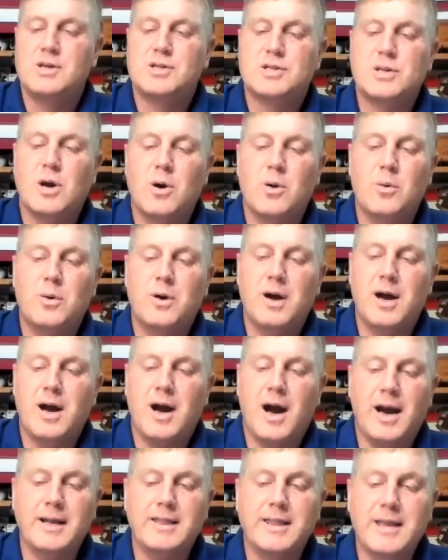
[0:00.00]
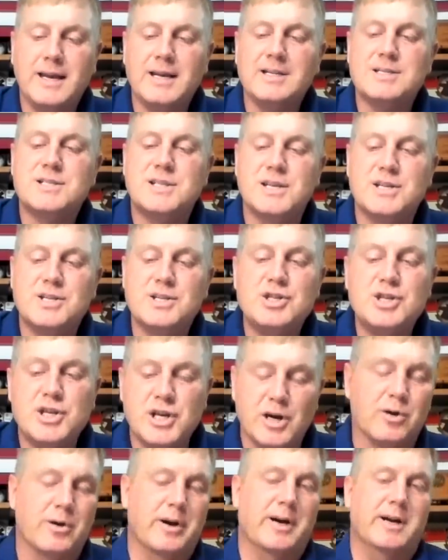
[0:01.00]
So I think it's the
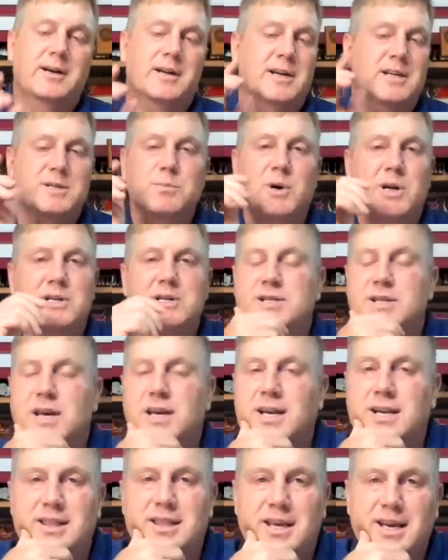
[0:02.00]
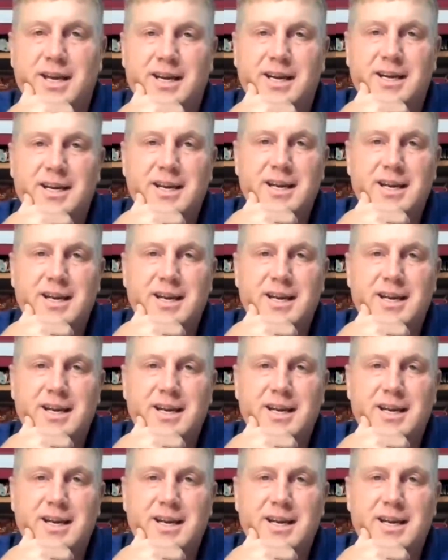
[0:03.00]
cheering as much as anything